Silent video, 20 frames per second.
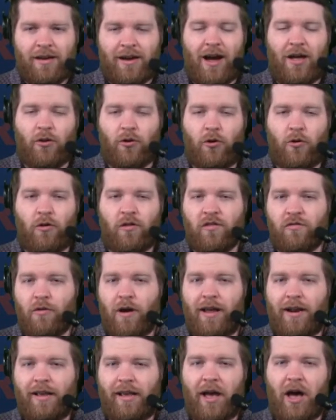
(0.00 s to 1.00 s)
Kyler Gordon's
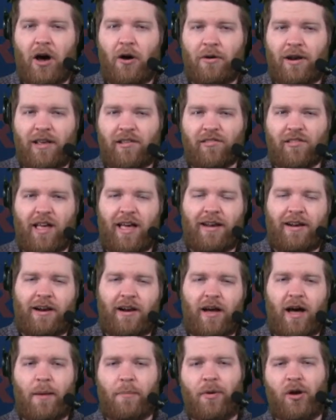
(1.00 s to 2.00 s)
ready to go, and he's lighting
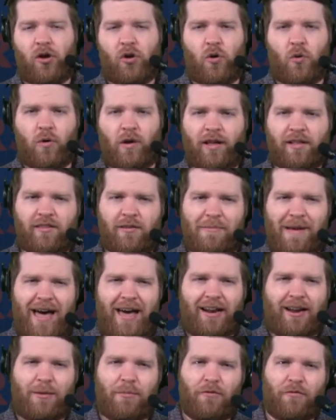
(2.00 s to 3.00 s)
it up, according to
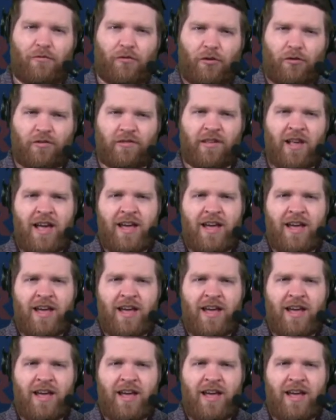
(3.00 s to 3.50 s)
Matt Eberflus.